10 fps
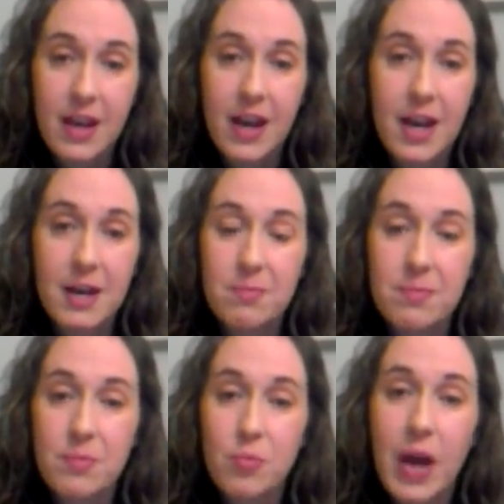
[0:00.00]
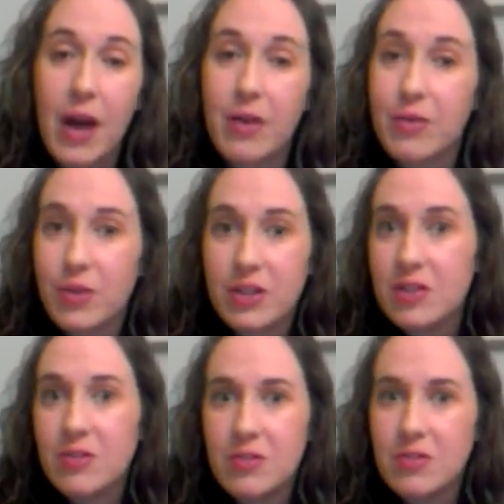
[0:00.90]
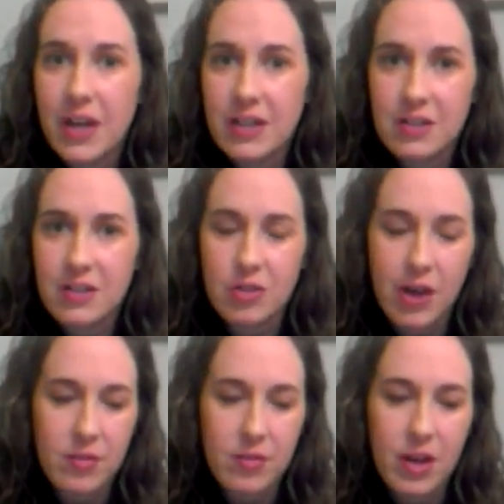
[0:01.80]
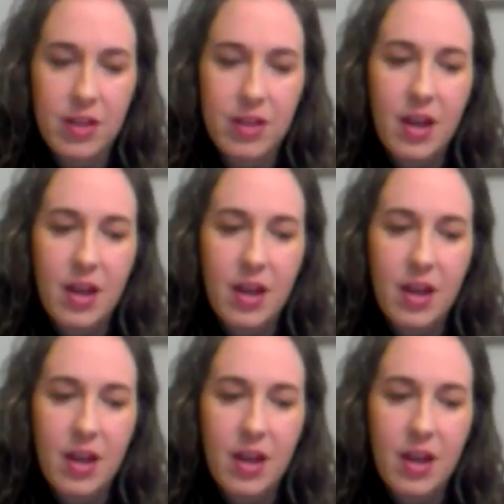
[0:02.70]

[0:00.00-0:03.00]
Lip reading: What do you do like to travel with?